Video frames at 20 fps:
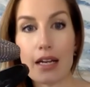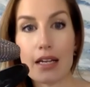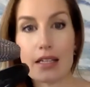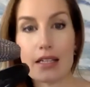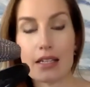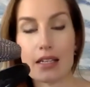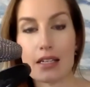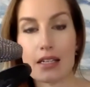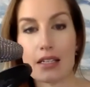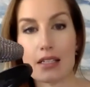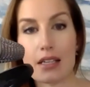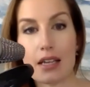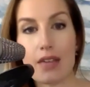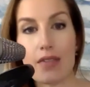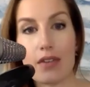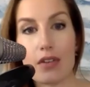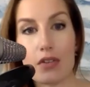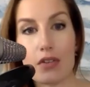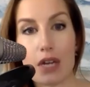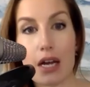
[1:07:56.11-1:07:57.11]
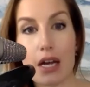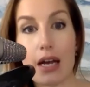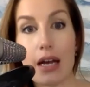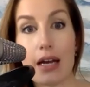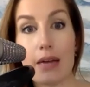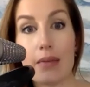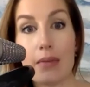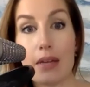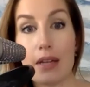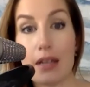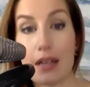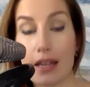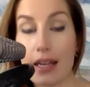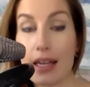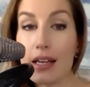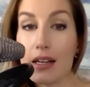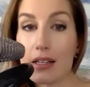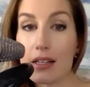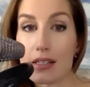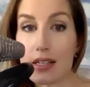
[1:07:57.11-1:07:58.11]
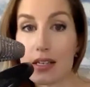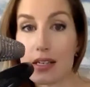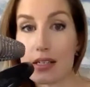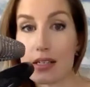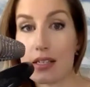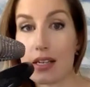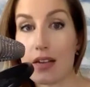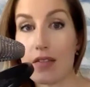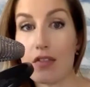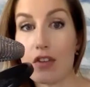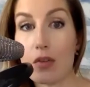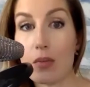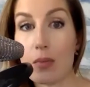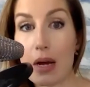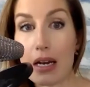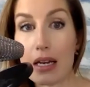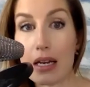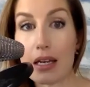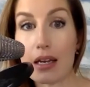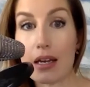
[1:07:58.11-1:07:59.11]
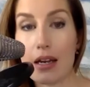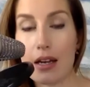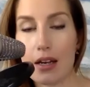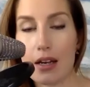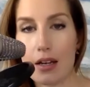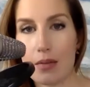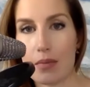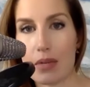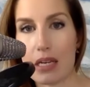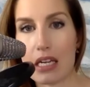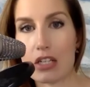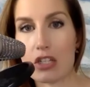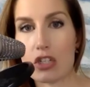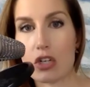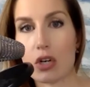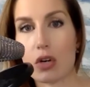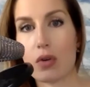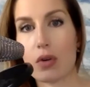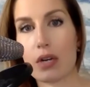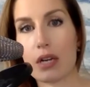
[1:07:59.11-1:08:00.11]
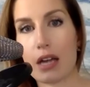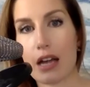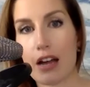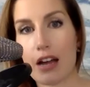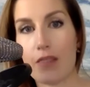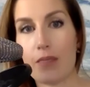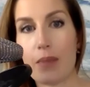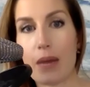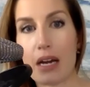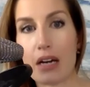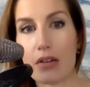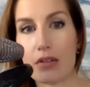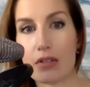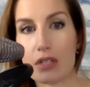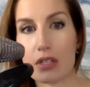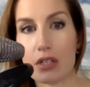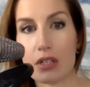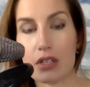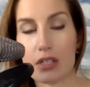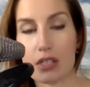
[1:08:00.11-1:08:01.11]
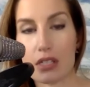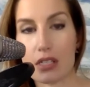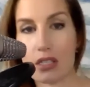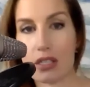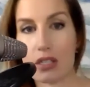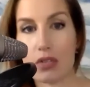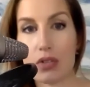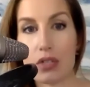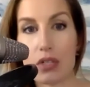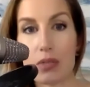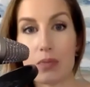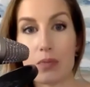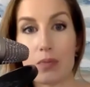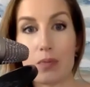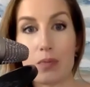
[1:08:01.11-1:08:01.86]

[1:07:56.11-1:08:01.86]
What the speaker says: It's going to save you time and it's going to save you money, because you're going to have better results, because it's always